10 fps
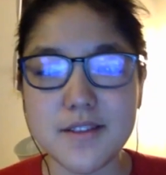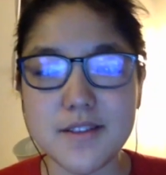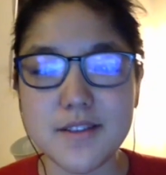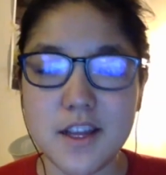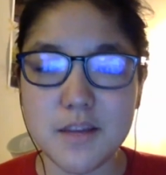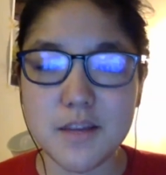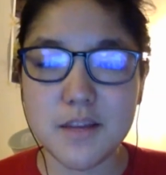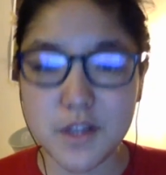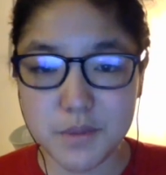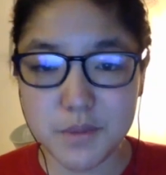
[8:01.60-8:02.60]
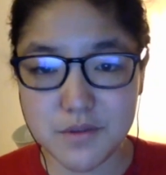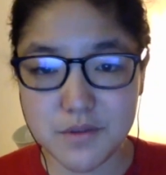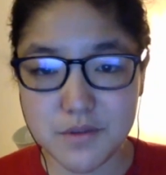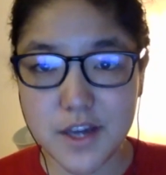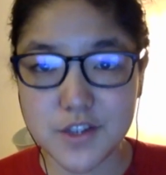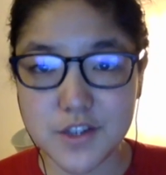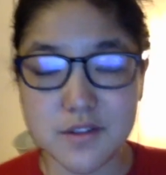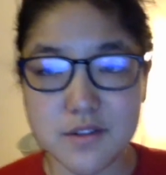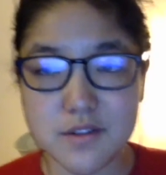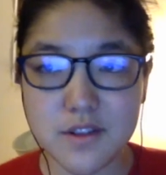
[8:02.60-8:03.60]
setting up marketplace and
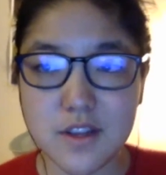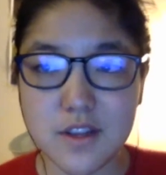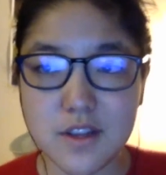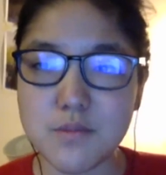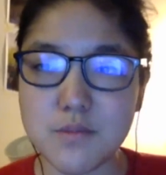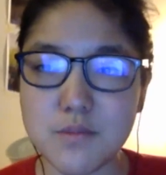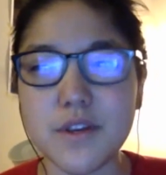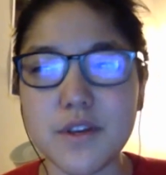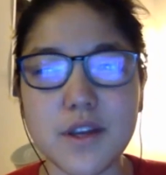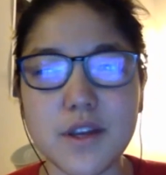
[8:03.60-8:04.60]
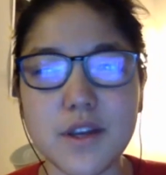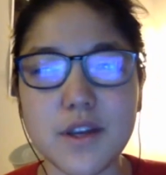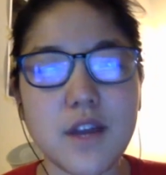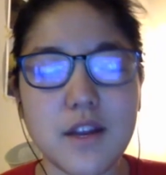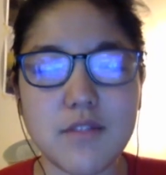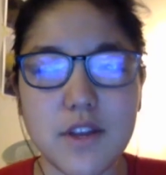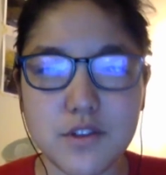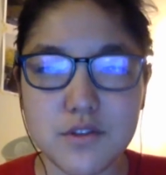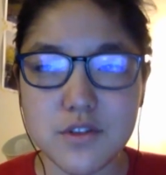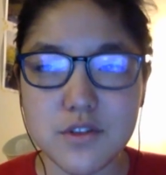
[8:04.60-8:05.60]
reaction. That's more of a kind of like a
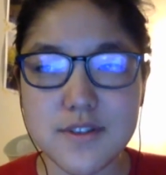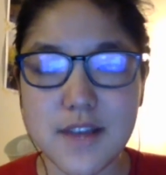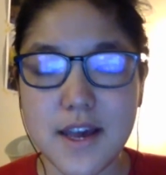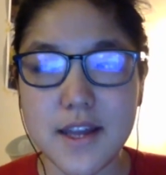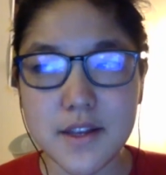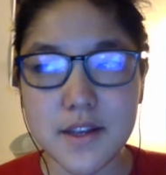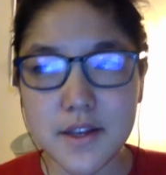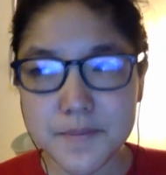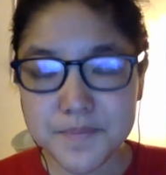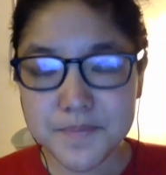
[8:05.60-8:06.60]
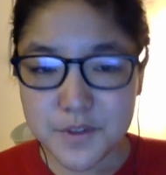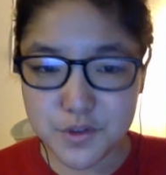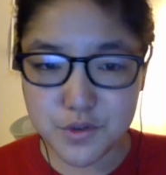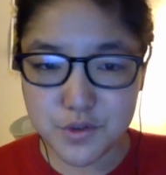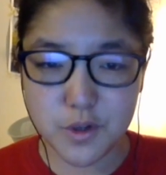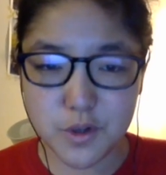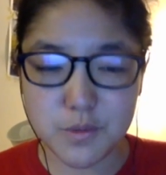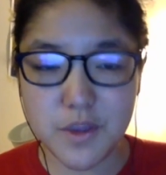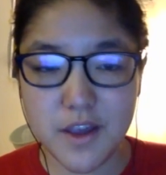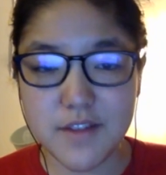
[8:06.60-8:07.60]
user side tutorial,
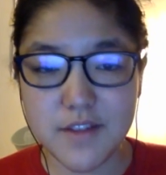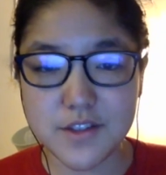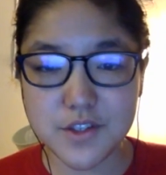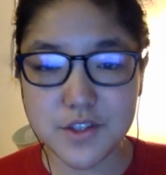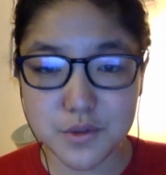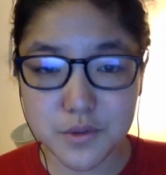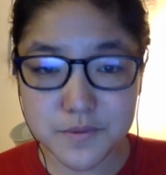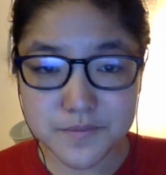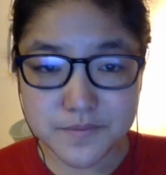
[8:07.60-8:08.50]
but we have that too.